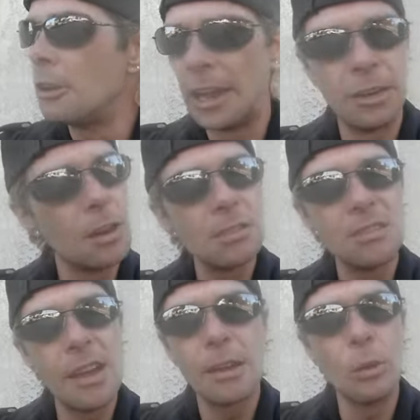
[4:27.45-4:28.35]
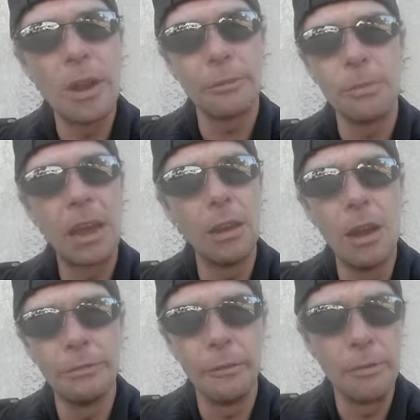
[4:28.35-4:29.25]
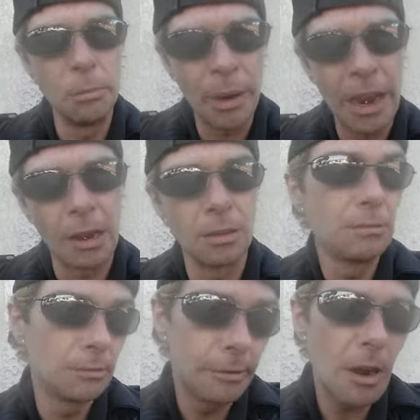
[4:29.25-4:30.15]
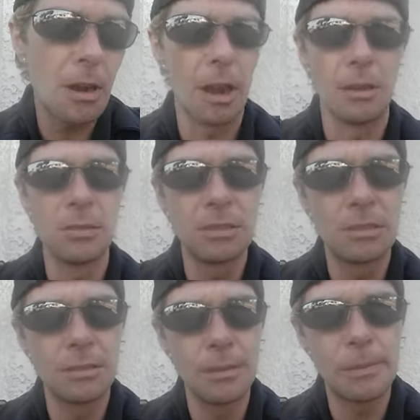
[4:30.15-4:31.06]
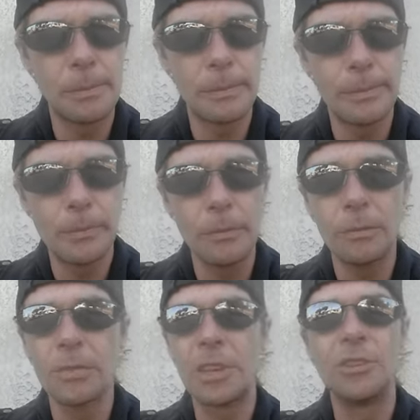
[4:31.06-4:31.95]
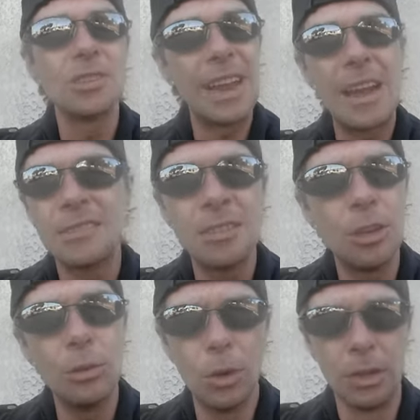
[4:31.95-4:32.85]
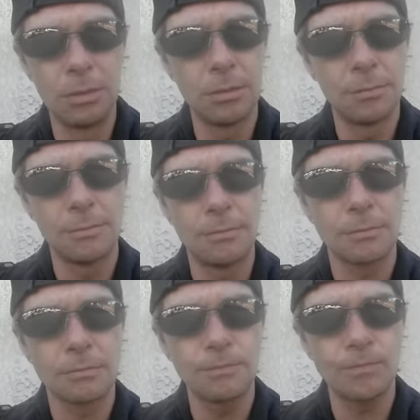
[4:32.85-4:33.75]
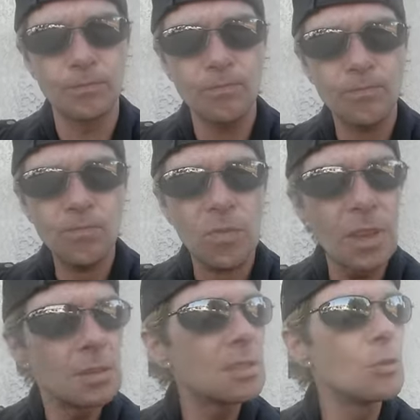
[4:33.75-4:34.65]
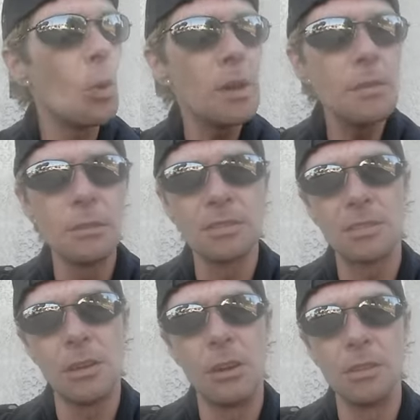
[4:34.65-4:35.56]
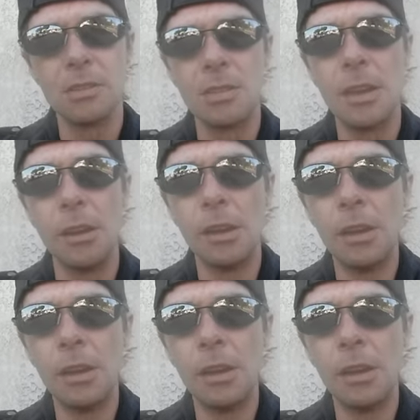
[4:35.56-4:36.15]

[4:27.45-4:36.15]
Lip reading: it doesn't take away from my love of the band, Firehouse. It just adds to it. This is one of those songs that